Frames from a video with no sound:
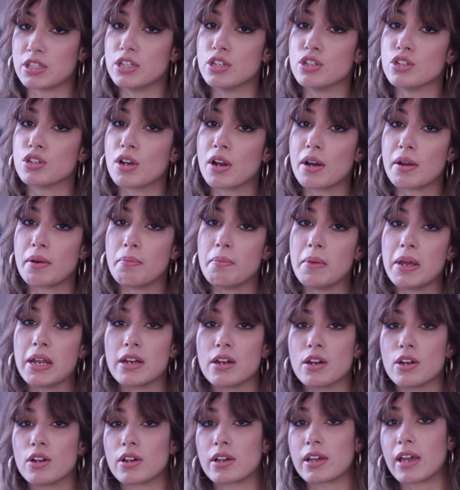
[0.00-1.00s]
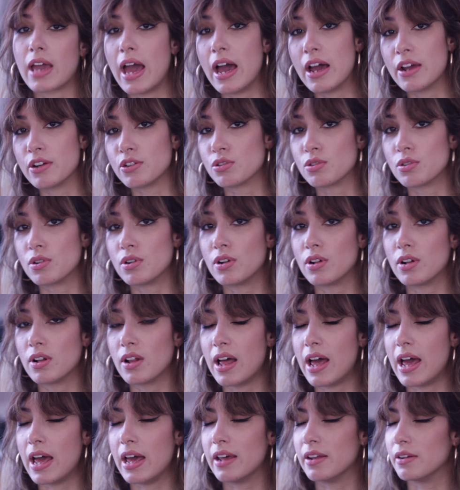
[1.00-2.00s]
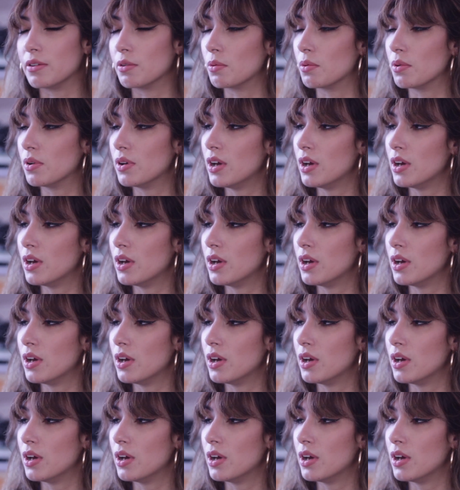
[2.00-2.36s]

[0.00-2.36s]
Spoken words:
t-shirt made it look casual. And